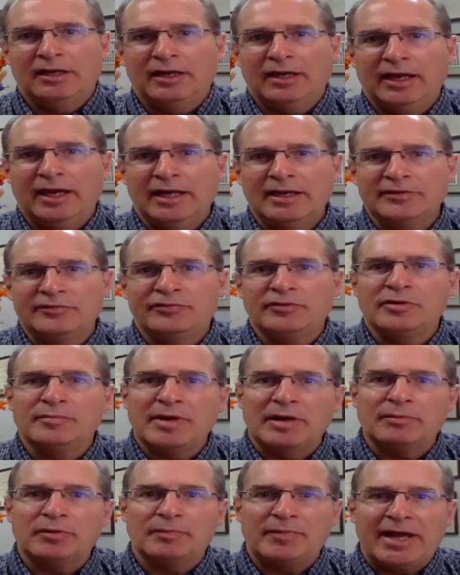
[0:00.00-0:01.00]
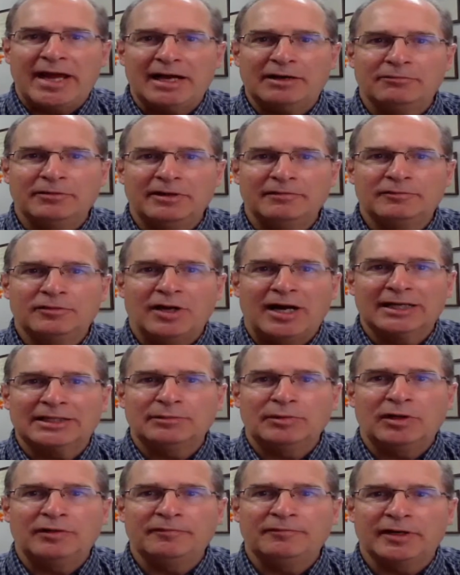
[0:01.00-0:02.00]
And if you remember back, we've talked
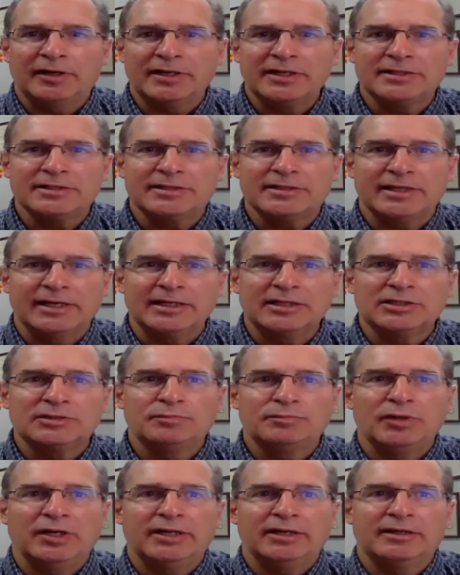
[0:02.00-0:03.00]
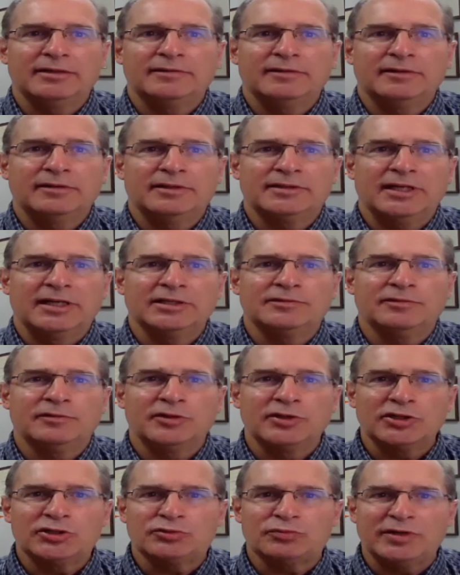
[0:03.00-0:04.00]
about various things, but it says, For
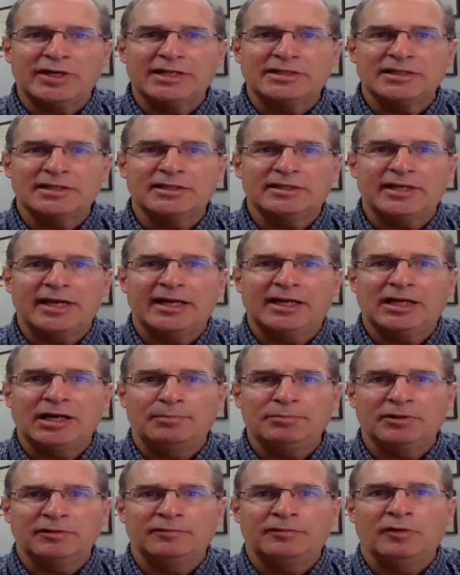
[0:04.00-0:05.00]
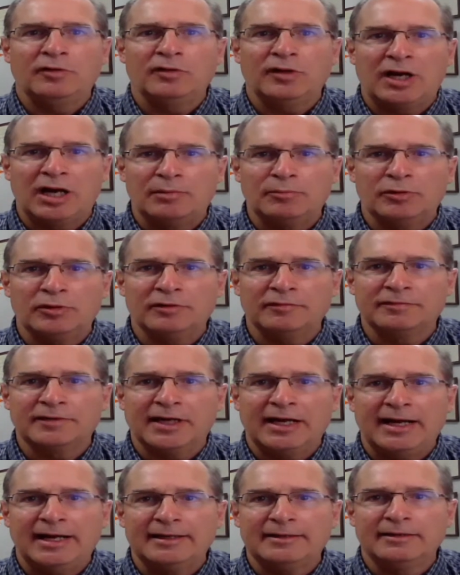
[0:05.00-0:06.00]
this reason, take up the full armor of
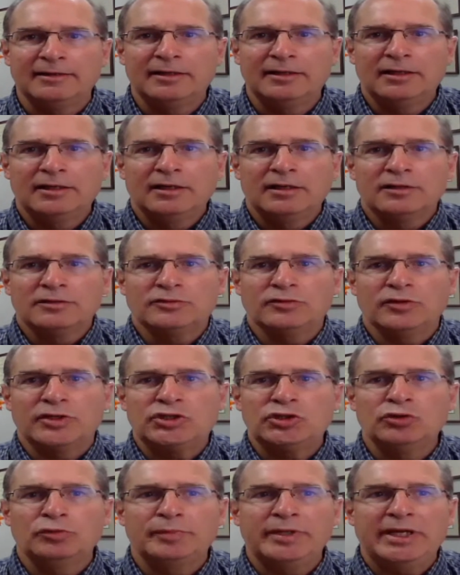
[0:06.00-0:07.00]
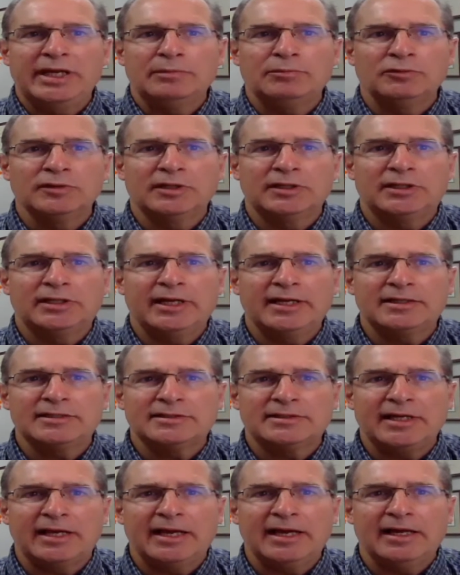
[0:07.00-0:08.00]
God, so that you will be able to take
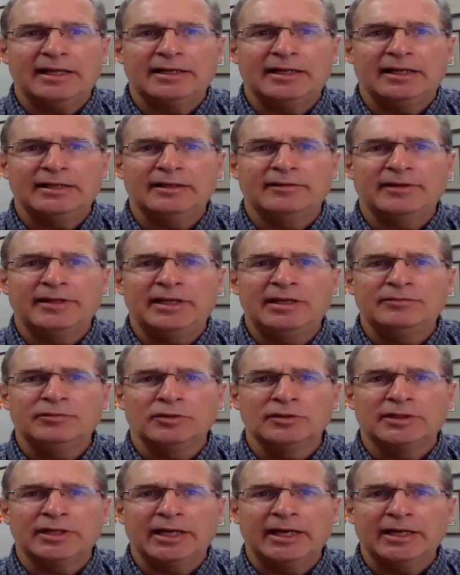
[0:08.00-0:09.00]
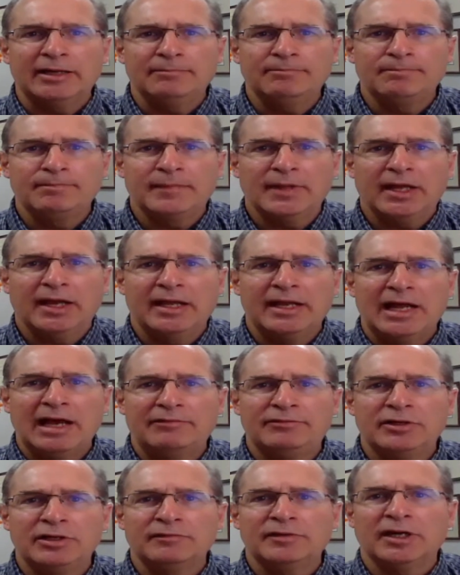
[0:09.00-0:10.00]
stand on the evil day, and
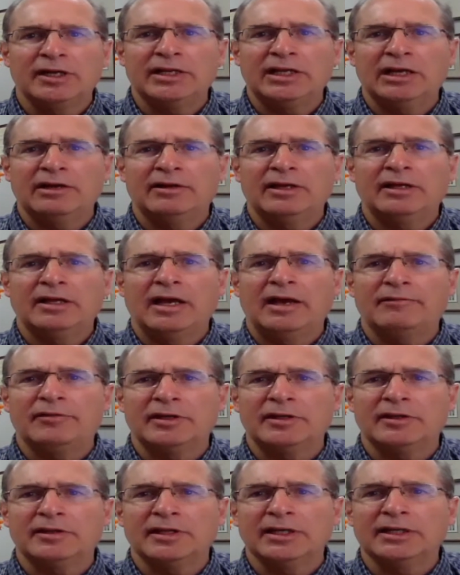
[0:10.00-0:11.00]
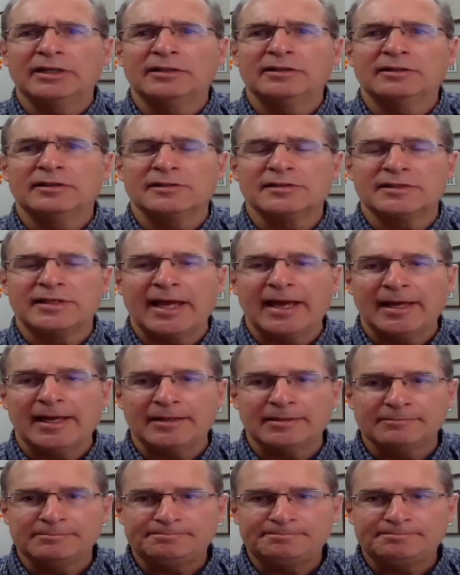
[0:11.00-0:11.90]
after you've done everything, to stand.